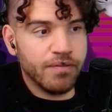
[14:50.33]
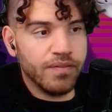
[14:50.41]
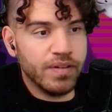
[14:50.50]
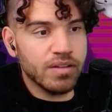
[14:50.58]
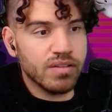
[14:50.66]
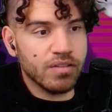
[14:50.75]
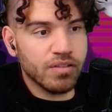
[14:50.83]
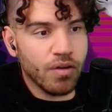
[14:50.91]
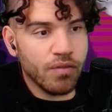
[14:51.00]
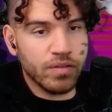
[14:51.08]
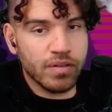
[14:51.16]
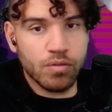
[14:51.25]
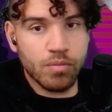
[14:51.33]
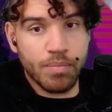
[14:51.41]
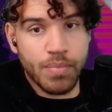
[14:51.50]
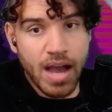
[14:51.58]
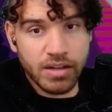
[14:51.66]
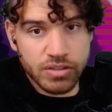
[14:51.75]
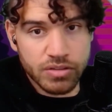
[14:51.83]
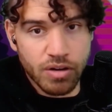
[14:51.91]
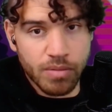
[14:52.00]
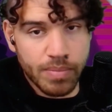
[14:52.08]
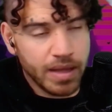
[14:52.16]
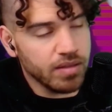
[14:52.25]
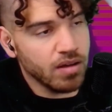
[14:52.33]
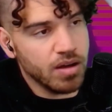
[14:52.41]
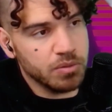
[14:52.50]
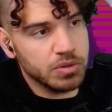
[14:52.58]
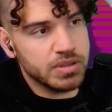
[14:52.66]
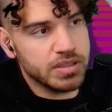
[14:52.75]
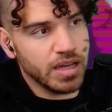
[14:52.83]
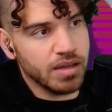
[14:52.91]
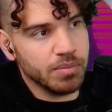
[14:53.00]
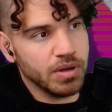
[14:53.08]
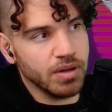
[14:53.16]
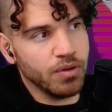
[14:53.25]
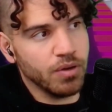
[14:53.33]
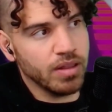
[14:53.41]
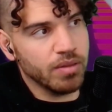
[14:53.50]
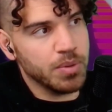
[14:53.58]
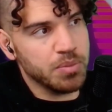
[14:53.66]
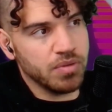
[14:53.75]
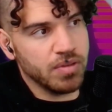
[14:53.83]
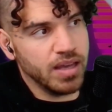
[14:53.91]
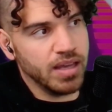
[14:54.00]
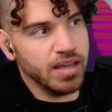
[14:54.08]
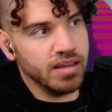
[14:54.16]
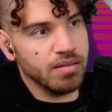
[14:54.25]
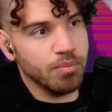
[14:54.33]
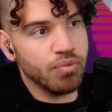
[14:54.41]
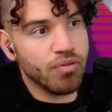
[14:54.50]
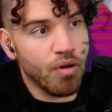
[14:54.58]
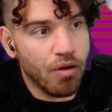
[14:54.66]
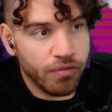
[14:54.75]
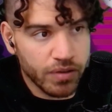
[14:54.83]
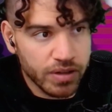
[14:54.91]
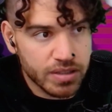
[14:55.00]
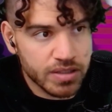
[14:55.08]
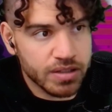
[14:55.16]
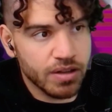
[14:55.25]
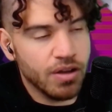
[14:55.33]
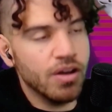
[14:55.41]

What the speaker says: philosophical backdrop, as I would say, but I've heard other people say he's the prophet